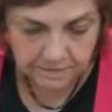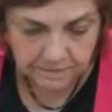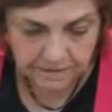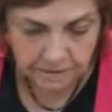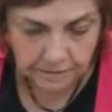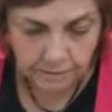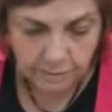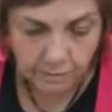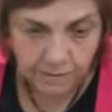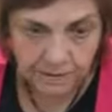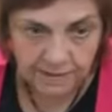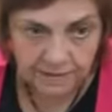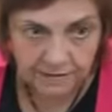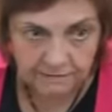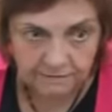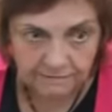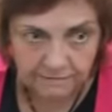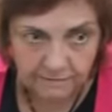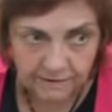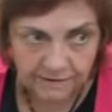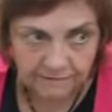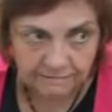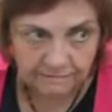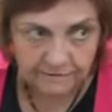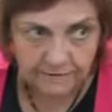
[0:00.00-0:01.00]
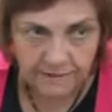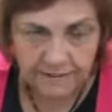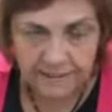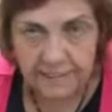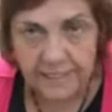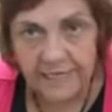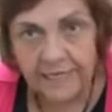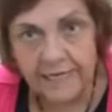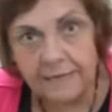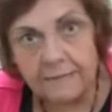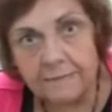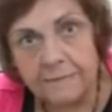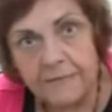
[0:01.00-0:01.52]
they're wonderful. I've only
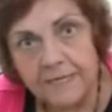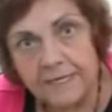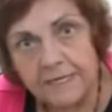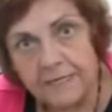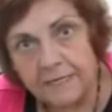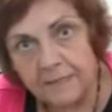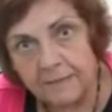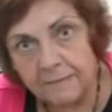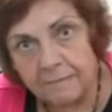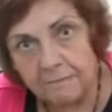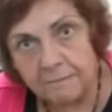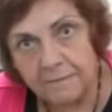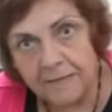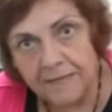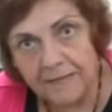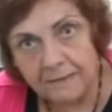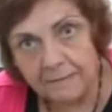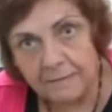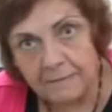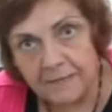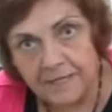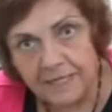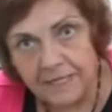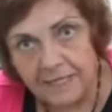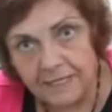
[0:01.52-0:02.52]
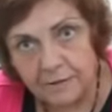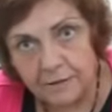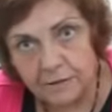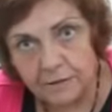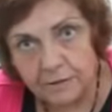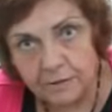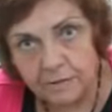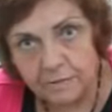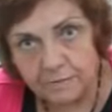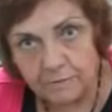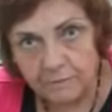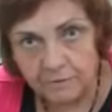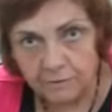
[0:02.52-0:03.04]
had them in maybe
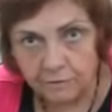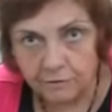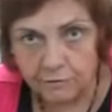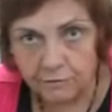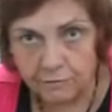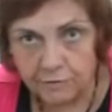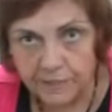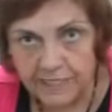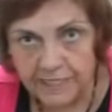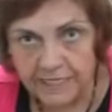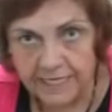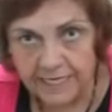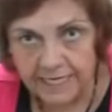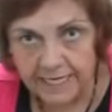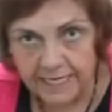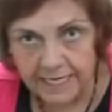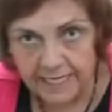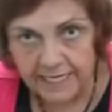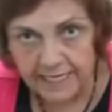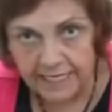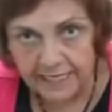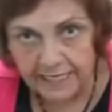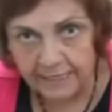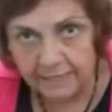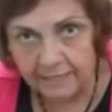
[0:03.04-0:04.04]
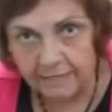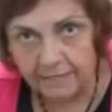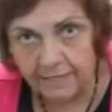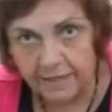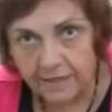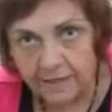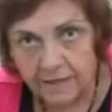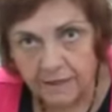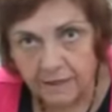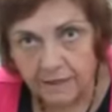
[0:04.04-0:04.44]
3 days,